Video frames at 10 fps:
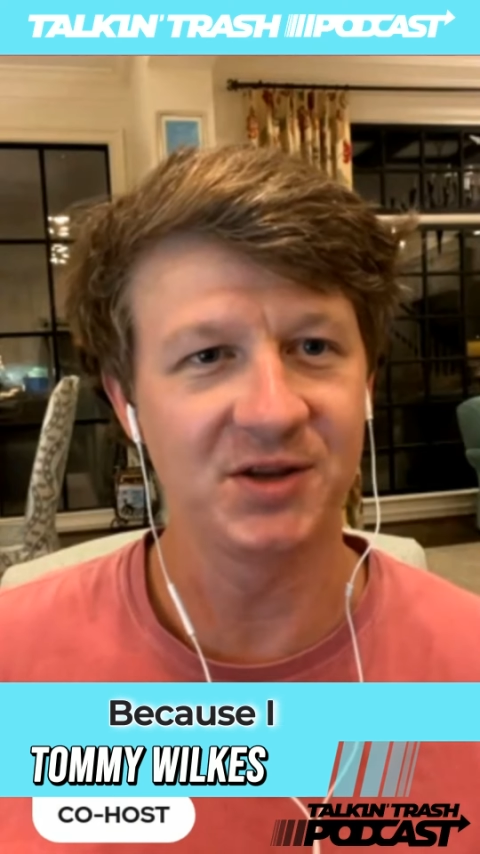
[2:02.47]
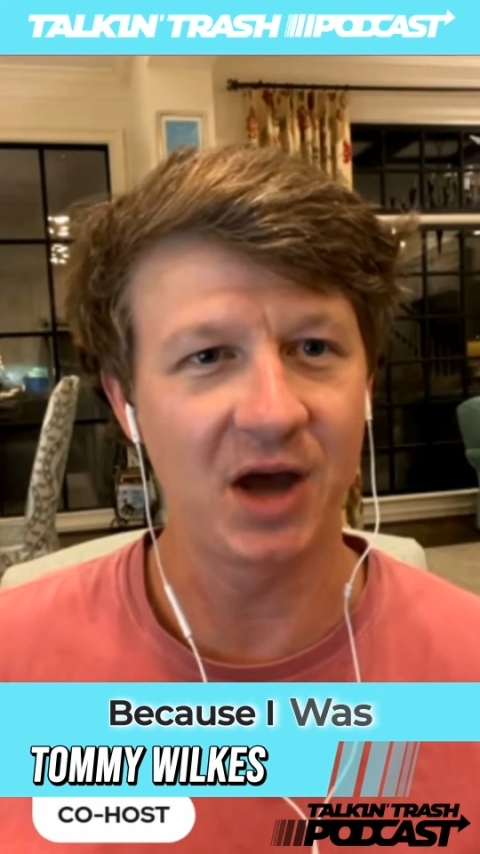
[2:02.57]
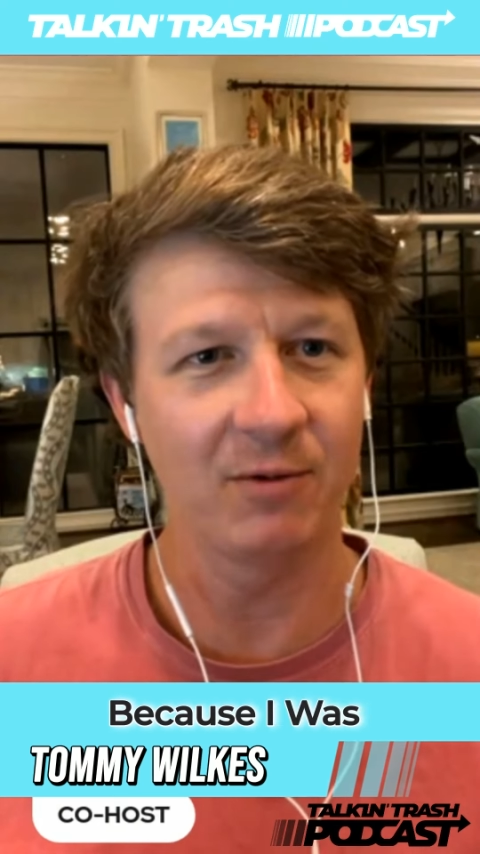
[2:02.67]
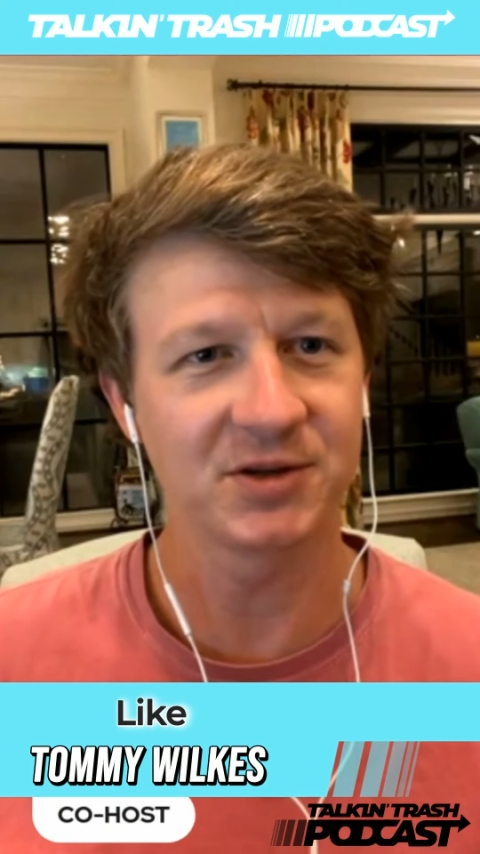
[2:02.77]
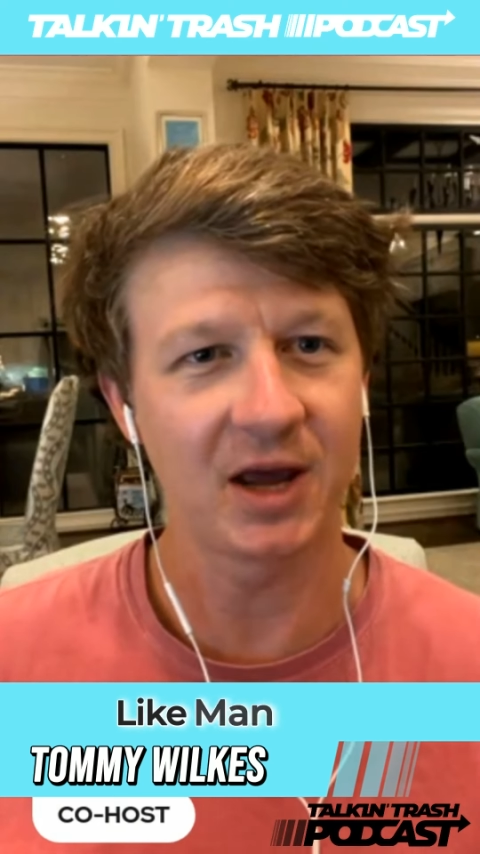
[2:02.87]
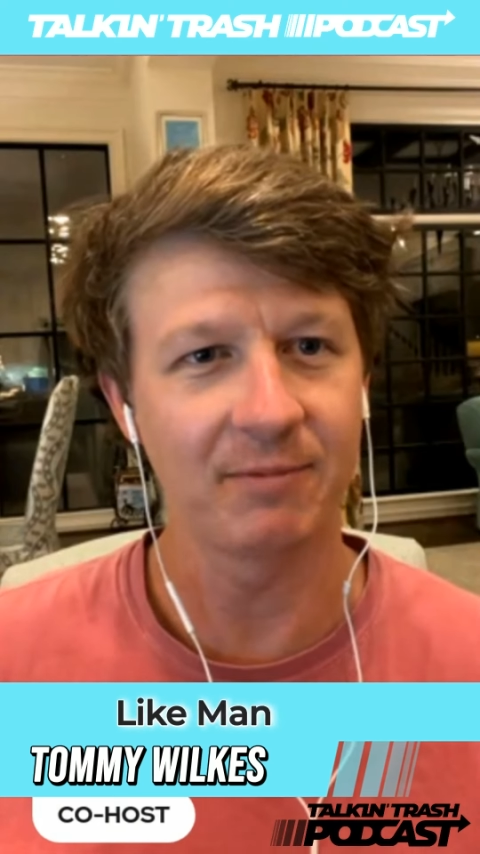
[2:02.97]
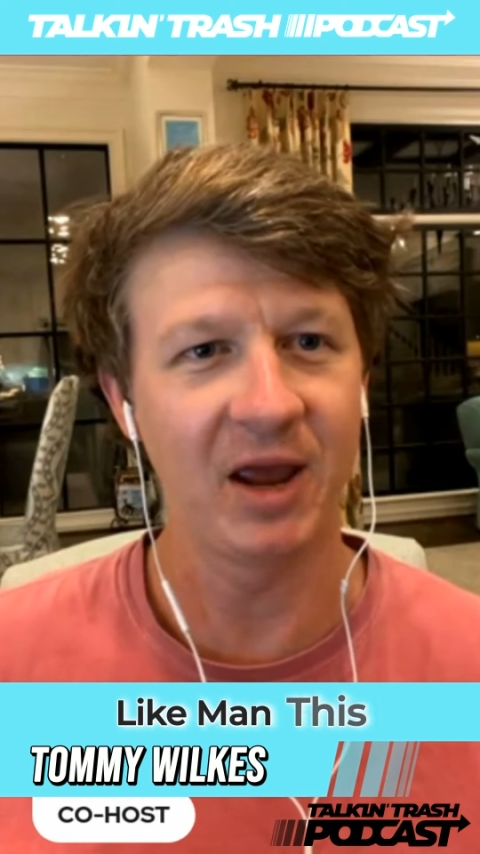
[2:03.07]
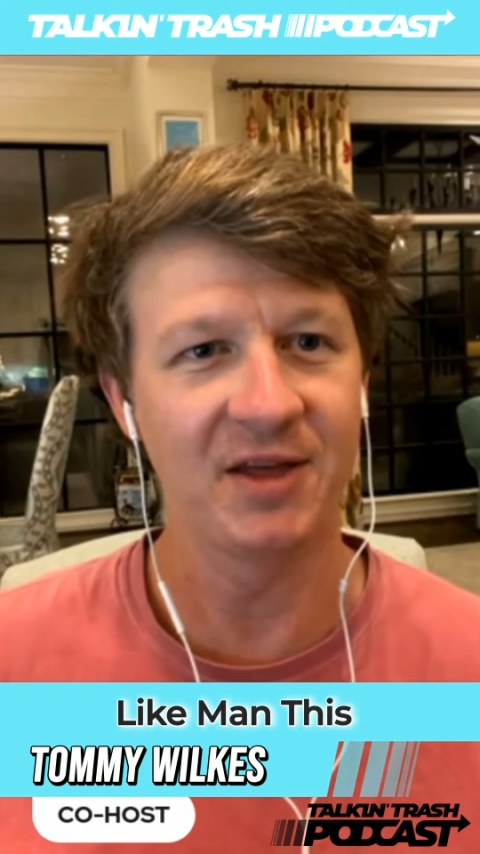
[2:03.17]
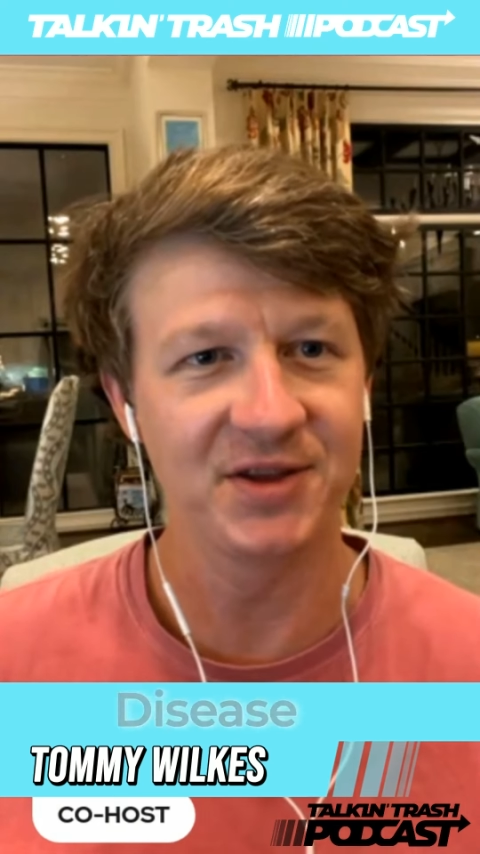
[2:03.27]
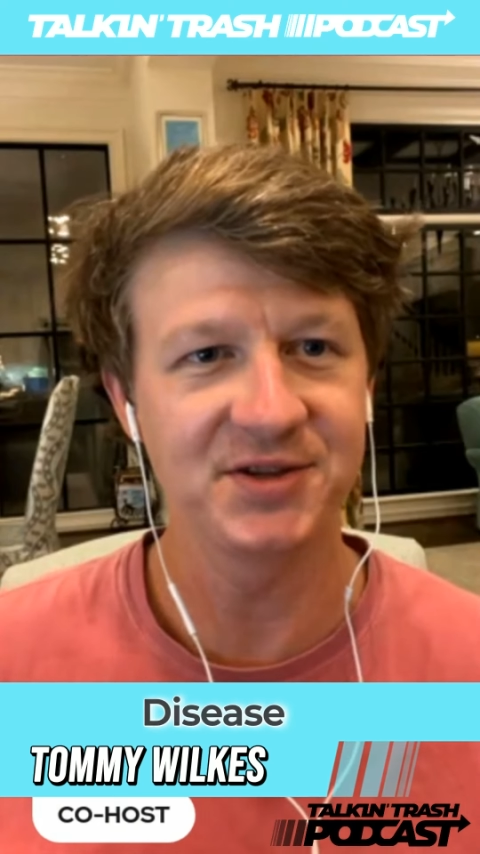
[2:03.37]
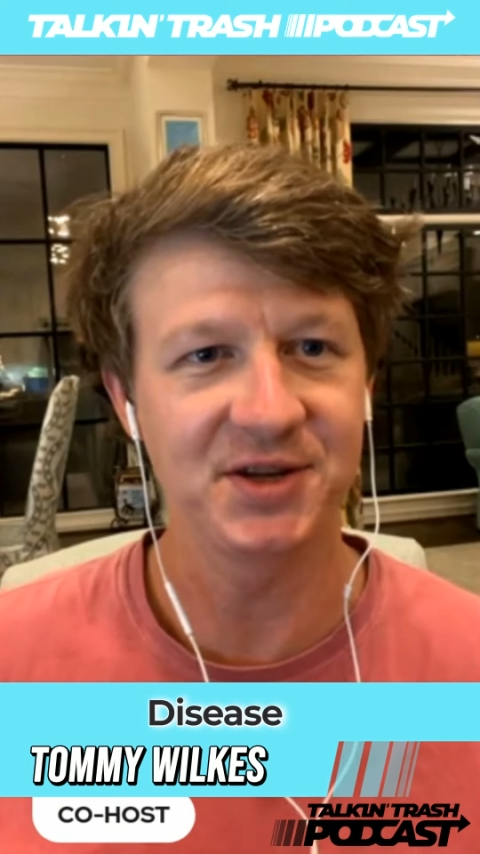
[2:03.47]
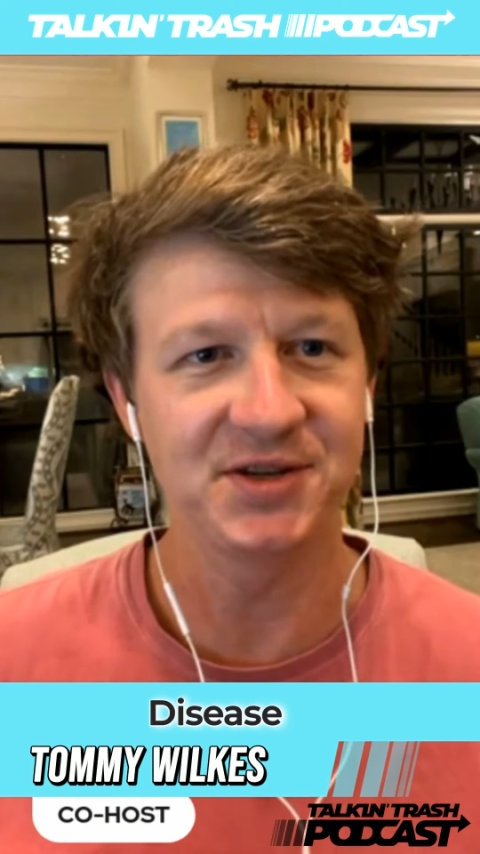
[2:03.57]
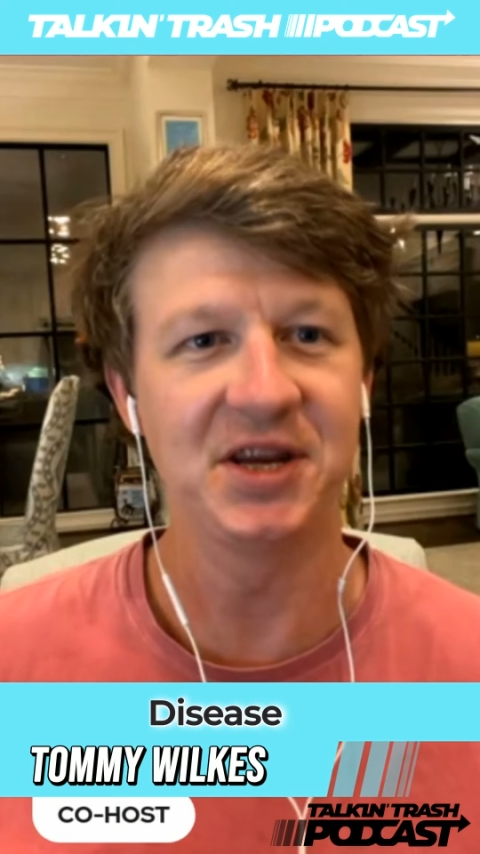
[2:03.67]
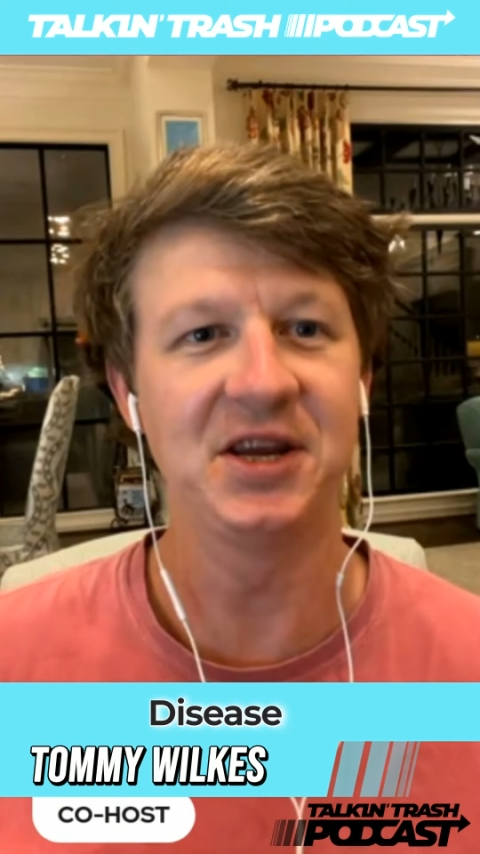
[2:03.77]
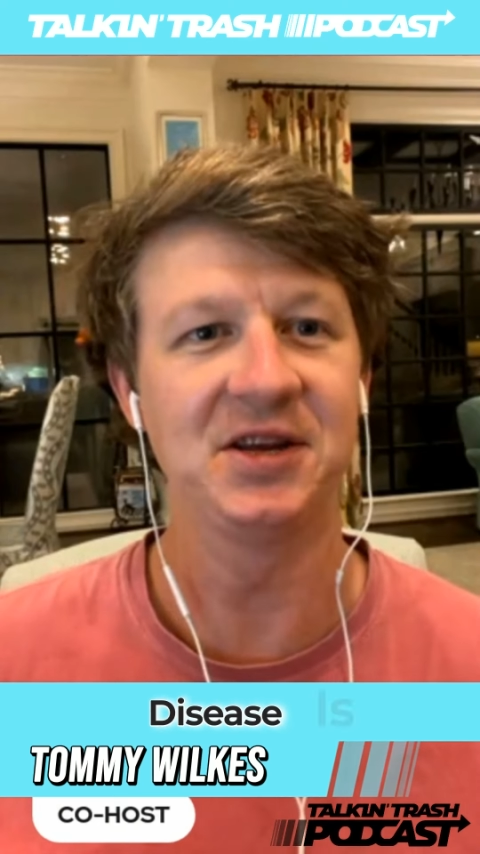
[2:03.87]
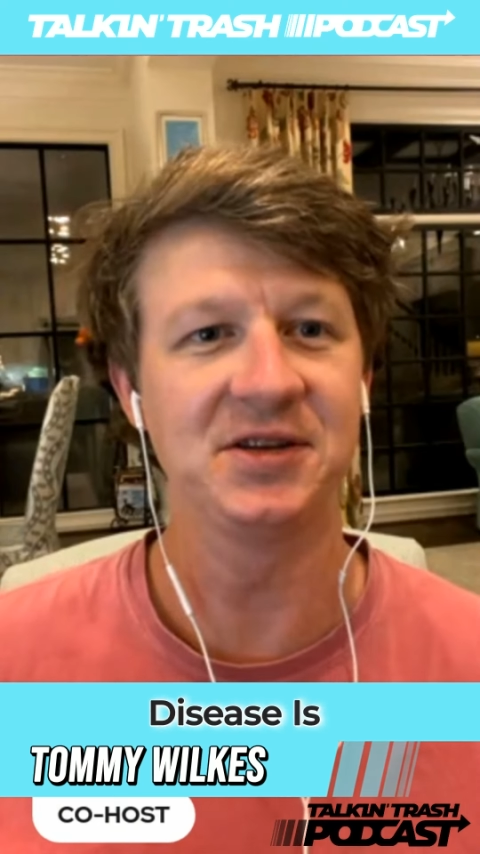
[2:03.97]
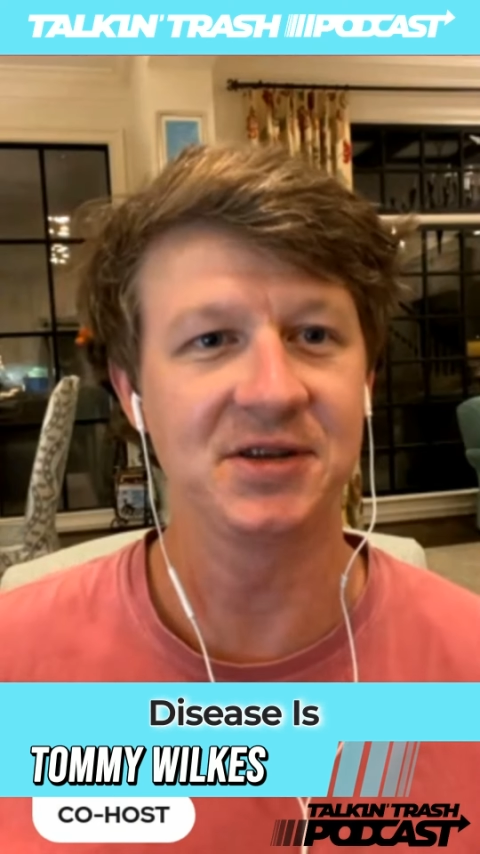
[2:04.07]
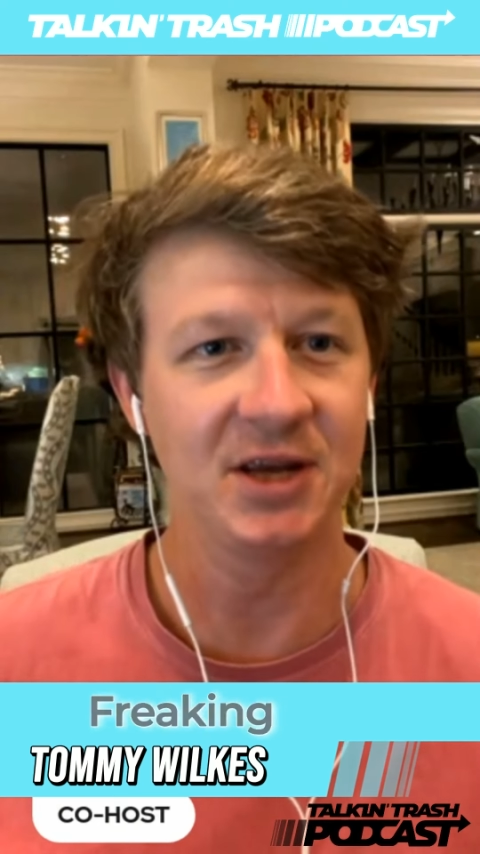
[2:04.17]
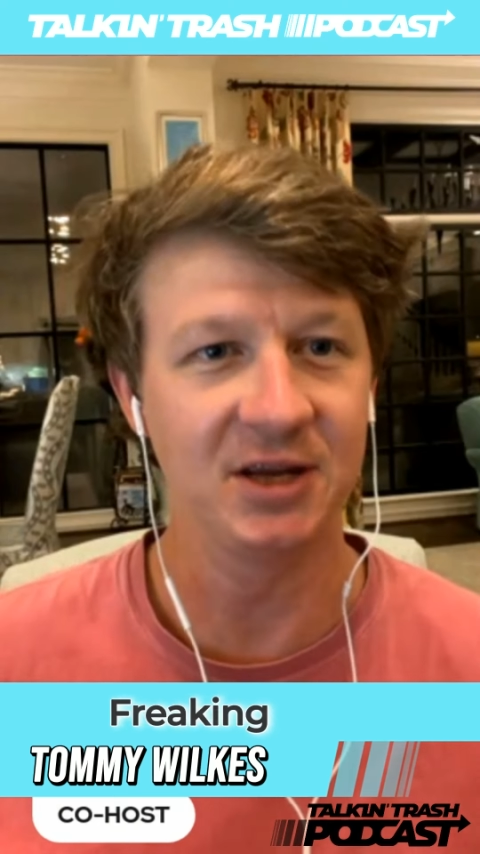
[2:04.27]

i was like man this disease is